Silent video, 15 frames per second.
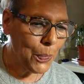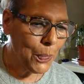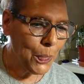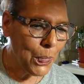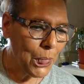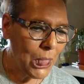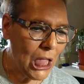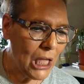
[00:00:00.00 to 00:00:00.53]

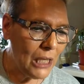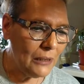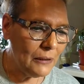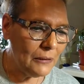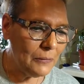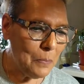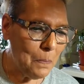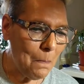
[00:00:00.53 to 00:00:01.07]
Mm, yeah.
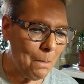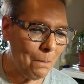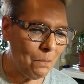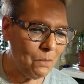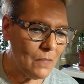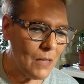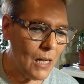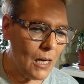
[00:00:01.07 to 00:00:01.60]

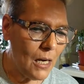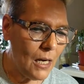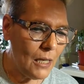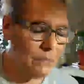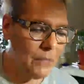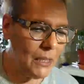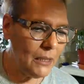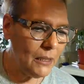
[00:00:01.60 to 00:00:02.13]

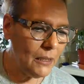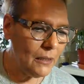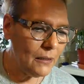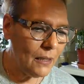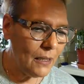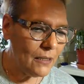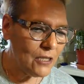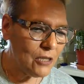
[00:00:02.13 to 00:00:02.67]
I'm making
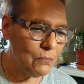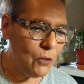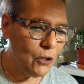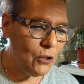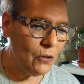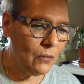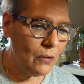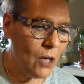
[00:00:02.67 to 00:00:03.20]
that
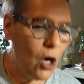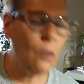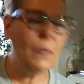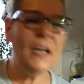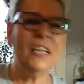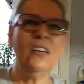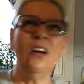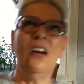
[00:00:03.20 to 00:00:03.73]
tomorrow. Oh
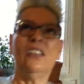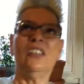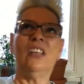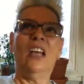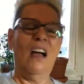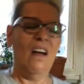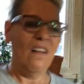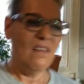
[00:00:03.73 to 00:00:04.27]
my gosh, yeah.